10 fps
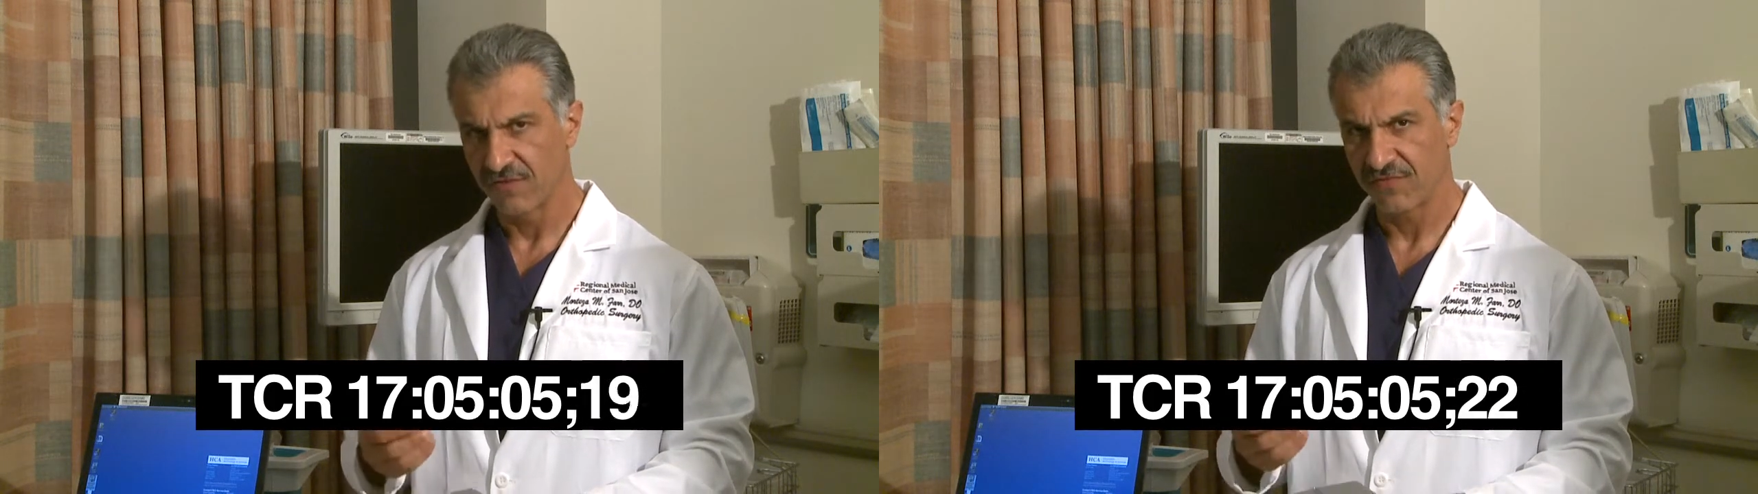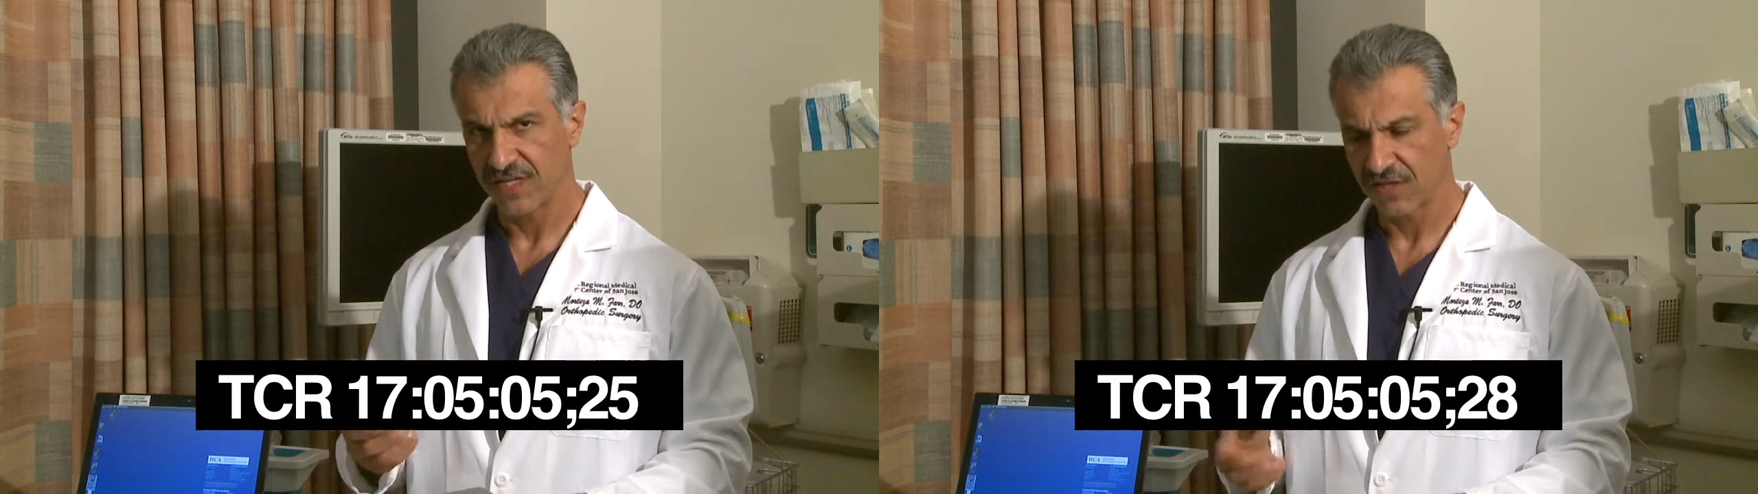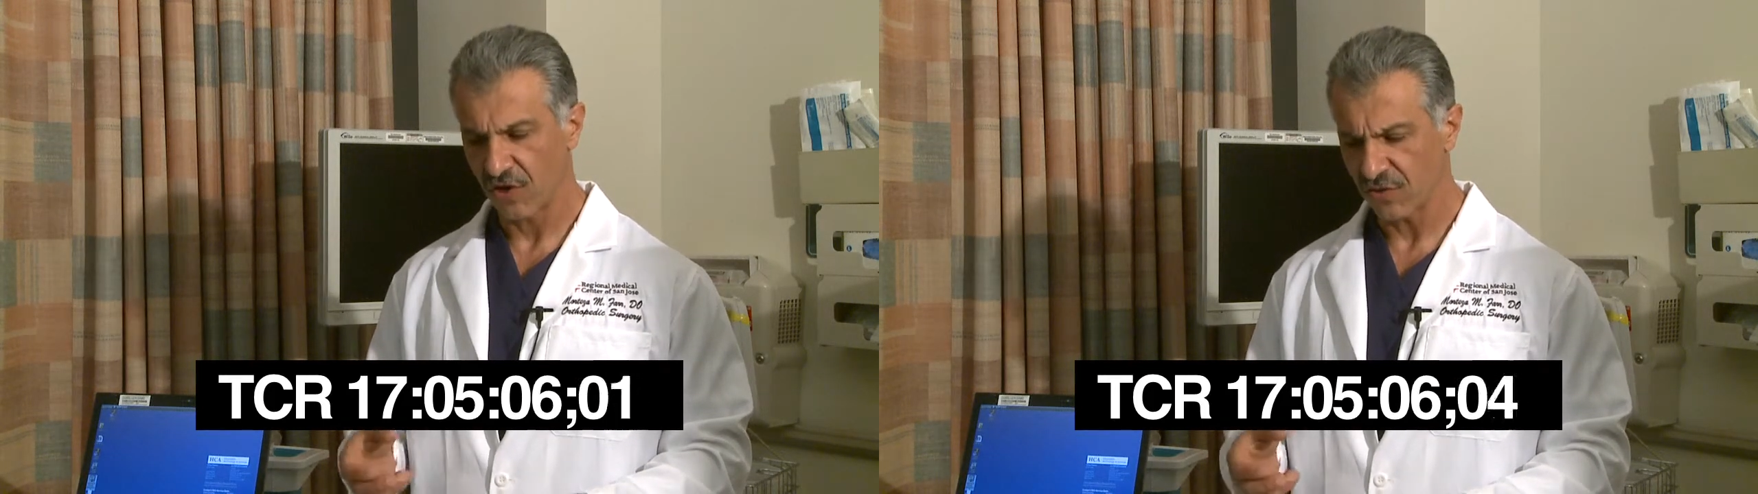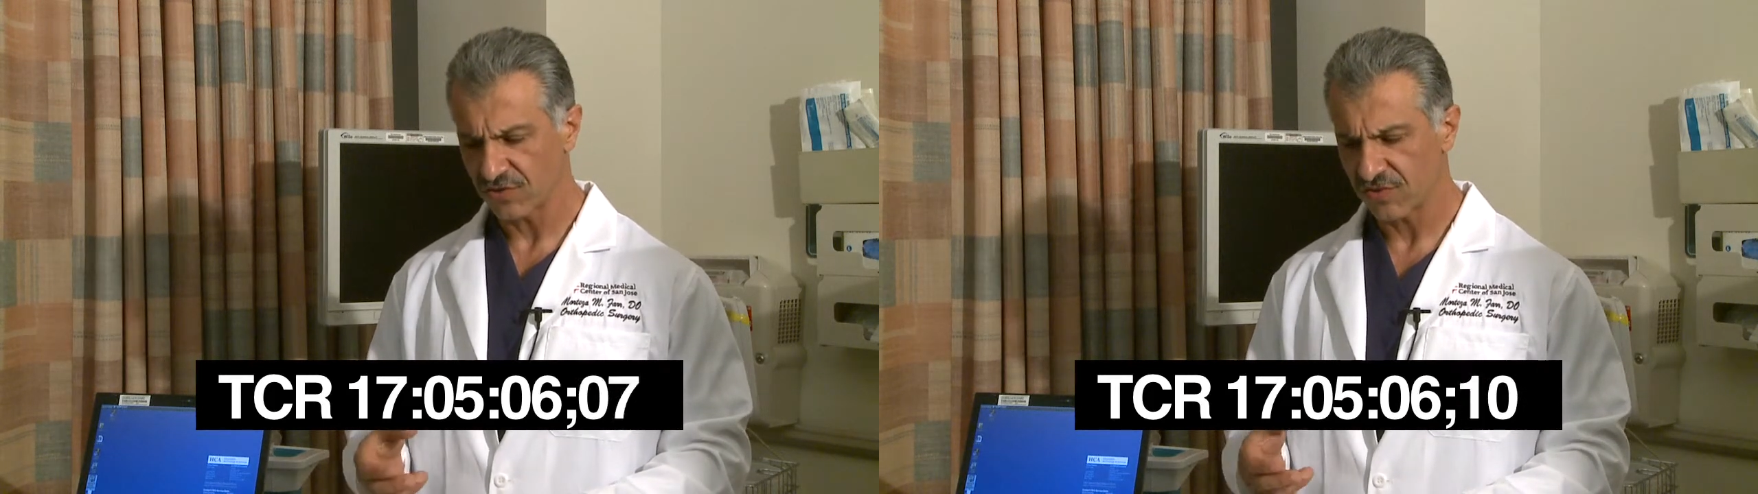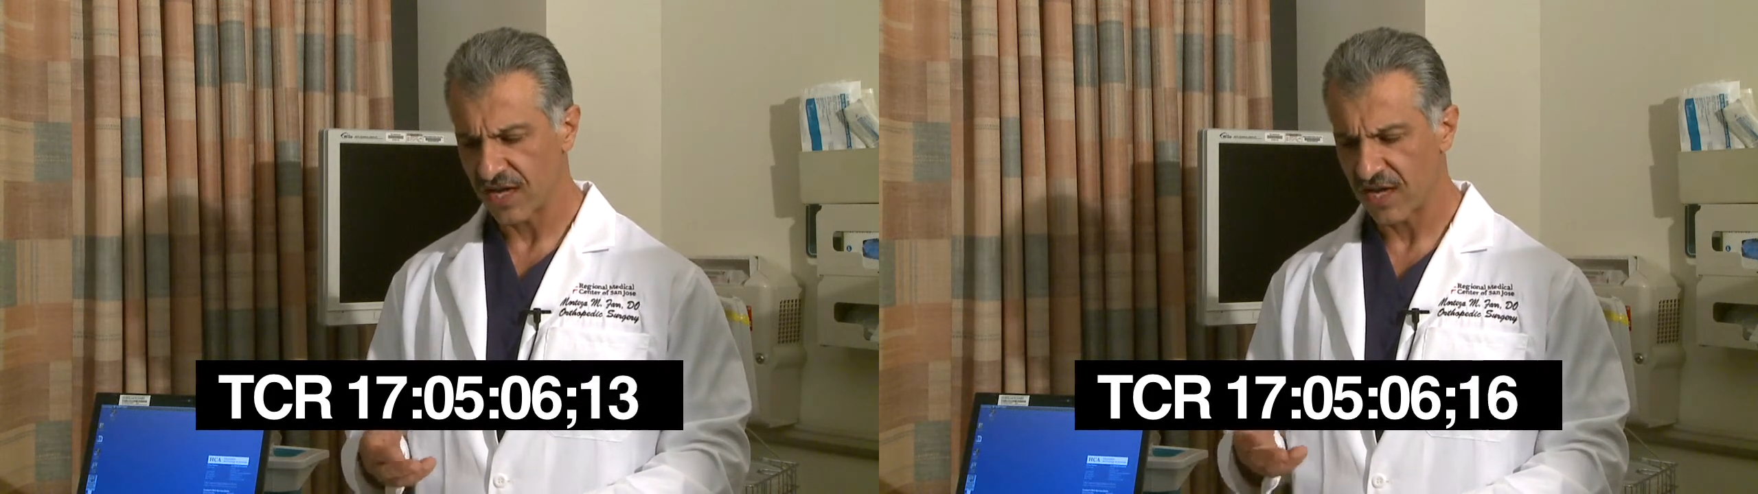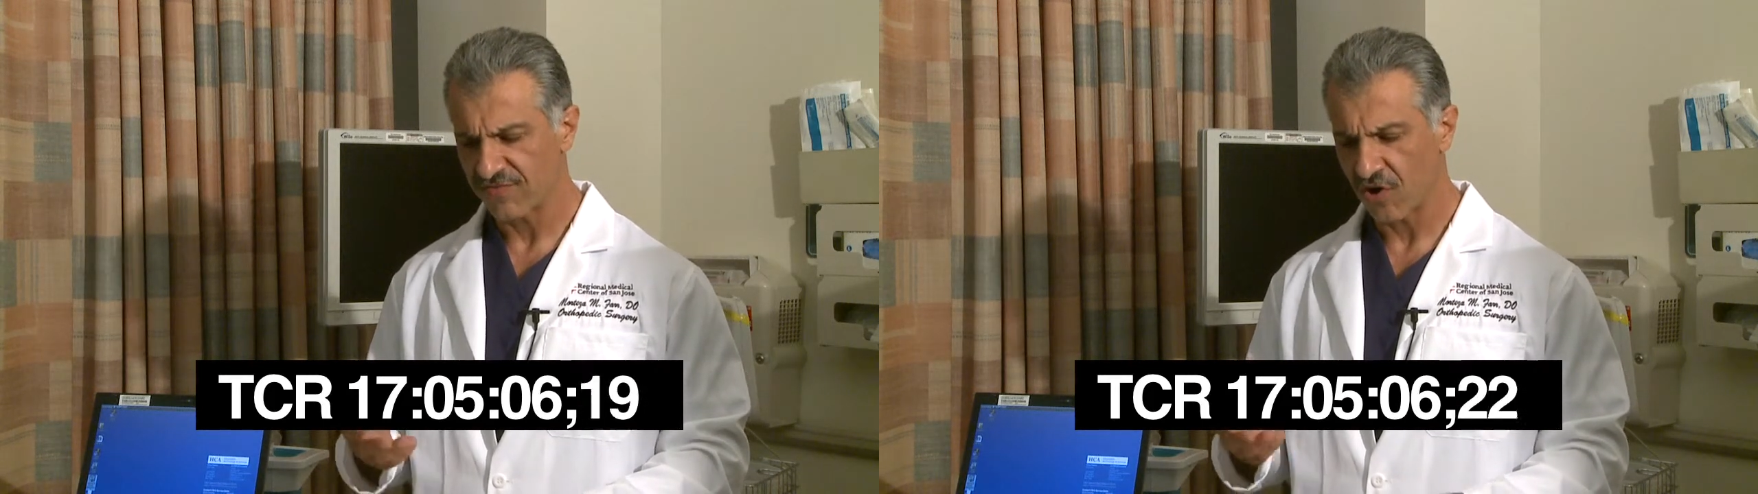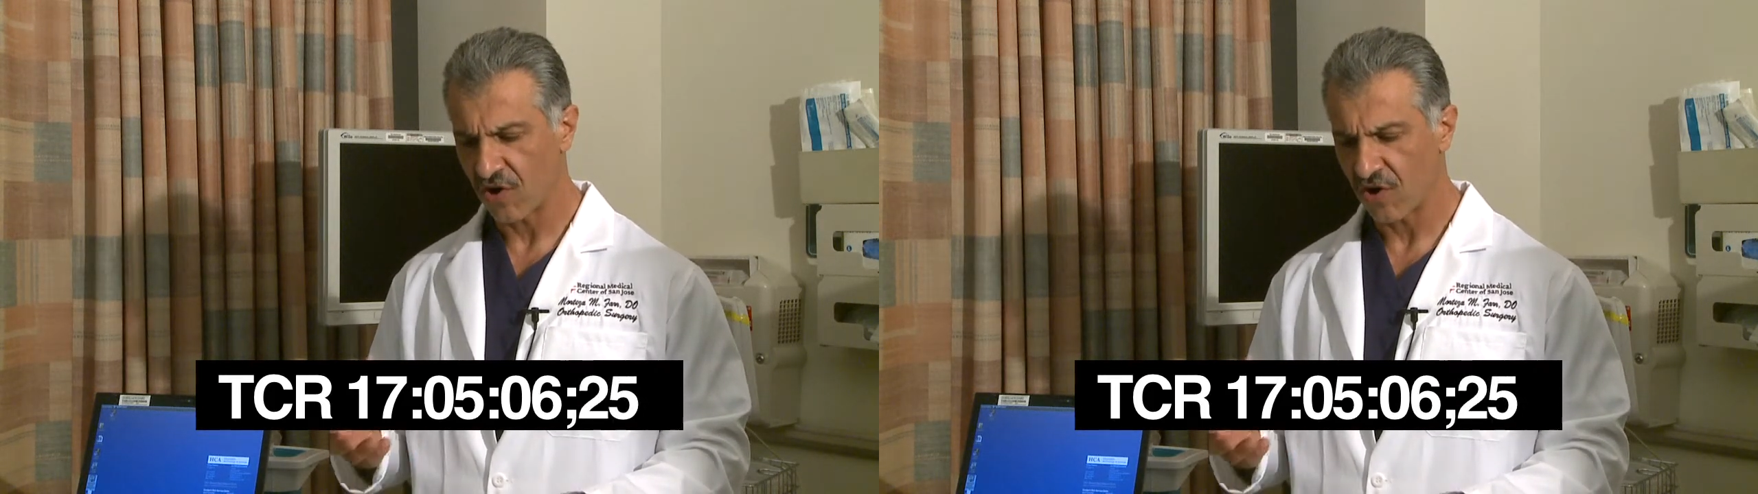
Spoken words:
We can also have